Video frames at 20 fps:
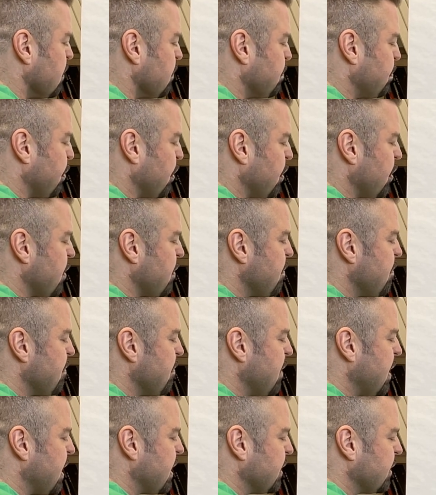per
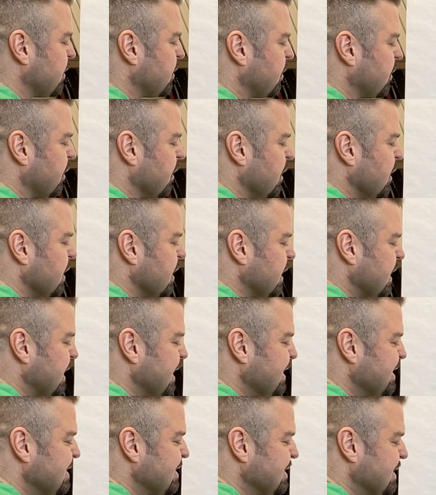month
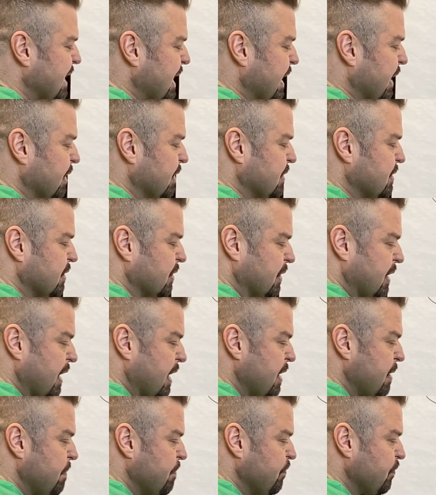in sales,
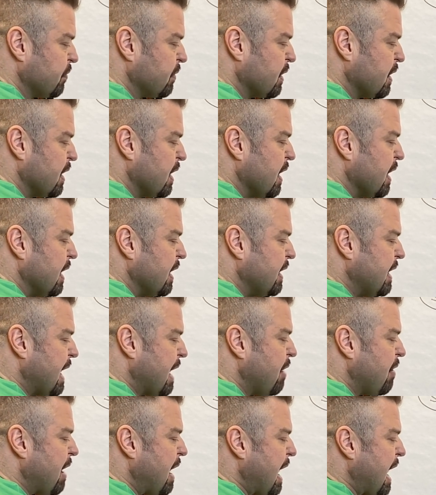okay?
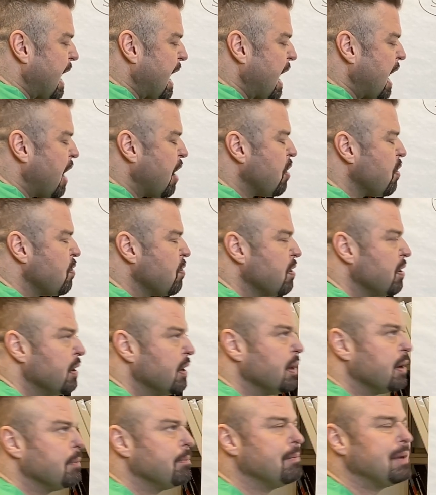Now, how
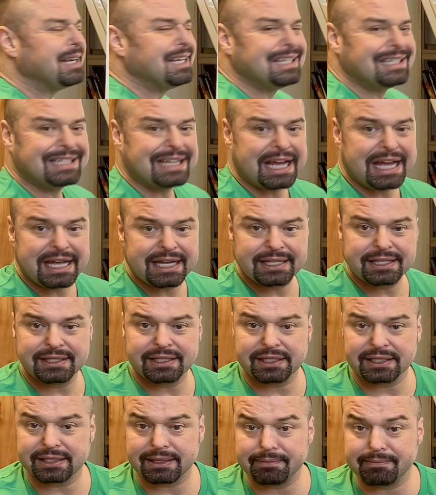many days
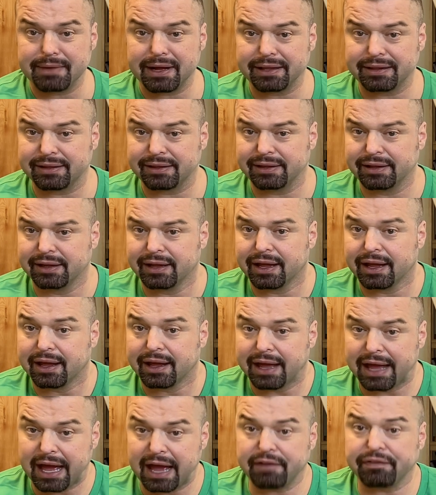does a month
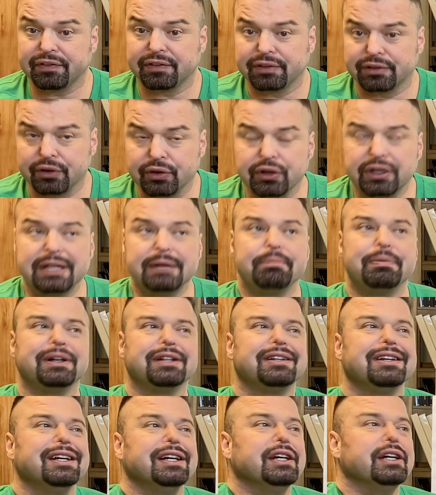have? 30,
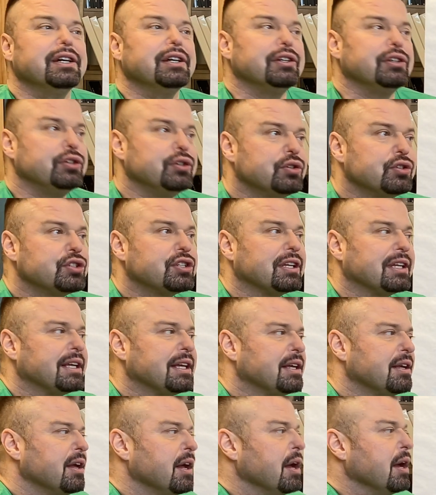but
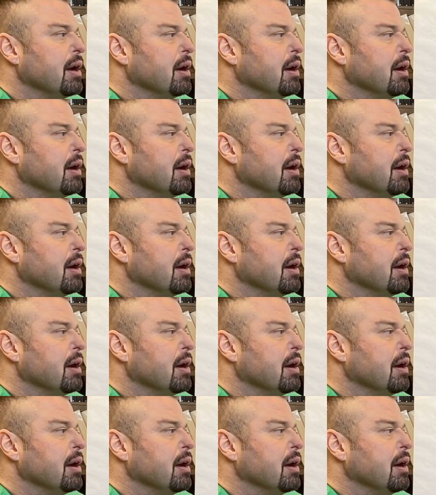usually,